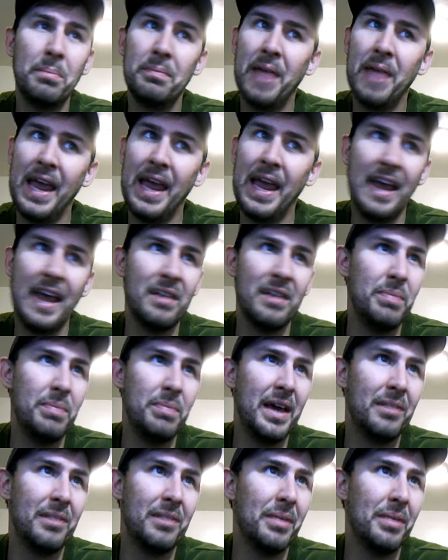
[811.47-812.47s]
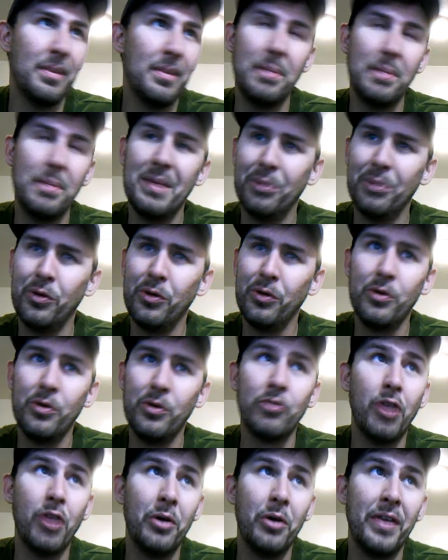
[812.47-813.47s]
hand picked by the people who
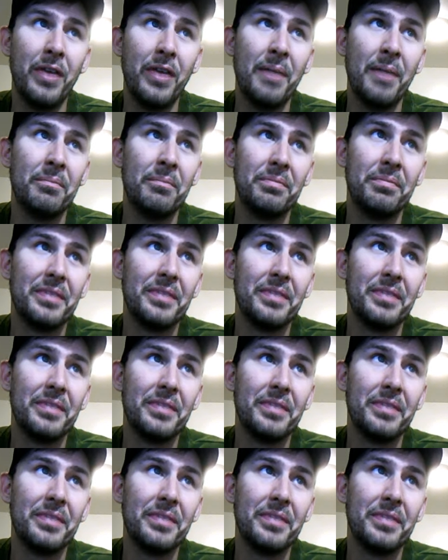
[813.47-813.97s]
grow them.